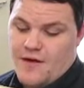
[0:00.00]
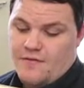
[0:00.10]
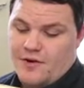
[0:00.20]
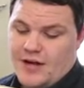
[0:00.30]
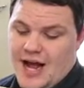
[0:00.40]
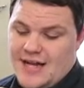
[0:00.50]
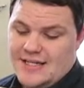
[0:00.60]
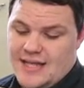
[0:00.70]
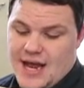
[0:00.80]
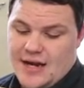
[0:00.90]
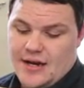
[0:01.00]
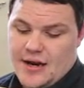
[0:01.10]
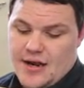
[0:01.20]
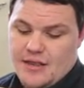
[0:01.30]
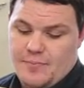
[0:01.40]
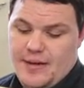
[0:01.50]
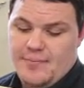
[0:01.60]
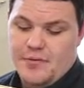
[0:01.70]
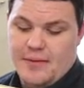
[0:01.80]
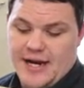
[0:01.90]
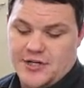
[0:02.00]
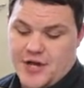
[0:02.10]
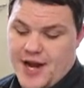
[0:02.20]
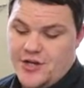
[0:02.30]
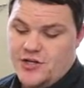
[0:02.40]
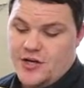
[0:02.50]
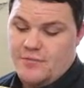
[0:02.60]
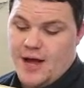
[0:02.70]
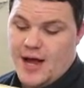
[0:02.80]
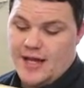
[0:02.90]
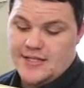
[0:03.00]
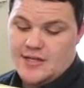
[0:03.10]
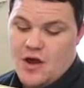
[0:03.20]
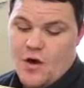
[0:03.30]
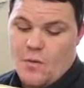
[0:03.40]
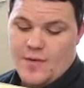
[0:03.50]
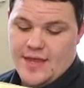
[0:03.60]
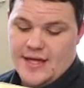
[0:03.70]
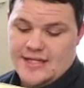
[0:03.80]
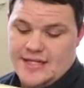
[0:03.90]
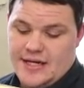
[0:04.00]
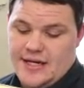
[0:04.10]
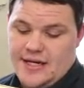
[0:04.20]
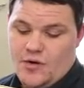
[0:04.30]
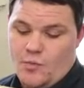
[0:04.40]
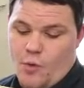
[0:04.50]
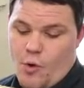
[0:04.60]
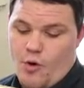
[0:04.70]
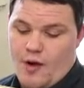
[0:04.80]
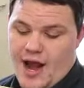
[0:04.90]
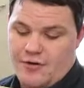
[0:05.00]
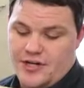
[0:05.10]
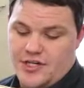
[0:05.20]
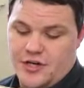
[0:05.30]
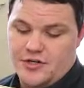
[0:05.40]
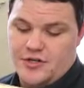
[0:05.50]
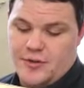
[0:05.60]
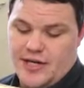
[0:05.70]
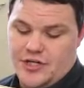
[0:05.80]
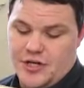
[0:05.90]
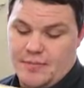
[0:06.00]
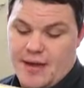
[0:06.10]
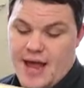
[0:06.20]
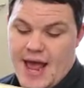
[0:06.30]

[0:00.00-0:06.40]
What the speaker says: For God said the people might change their minds when they see war and return to Egypt.